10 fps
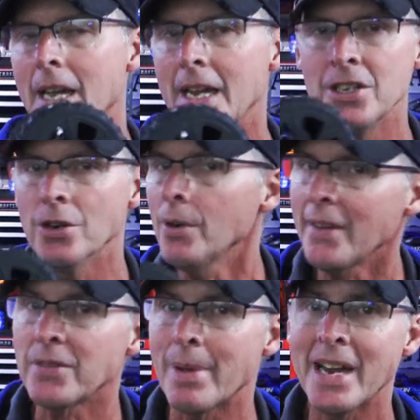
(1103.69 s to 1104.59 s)
and you don't
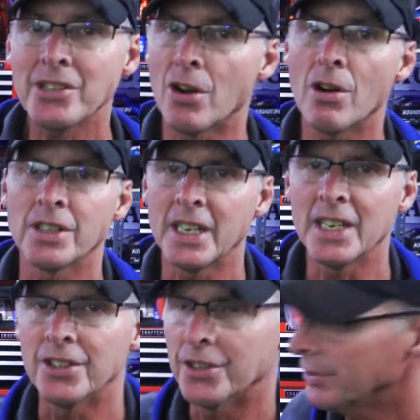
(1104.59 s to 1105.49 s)
have to bash it hard to get it to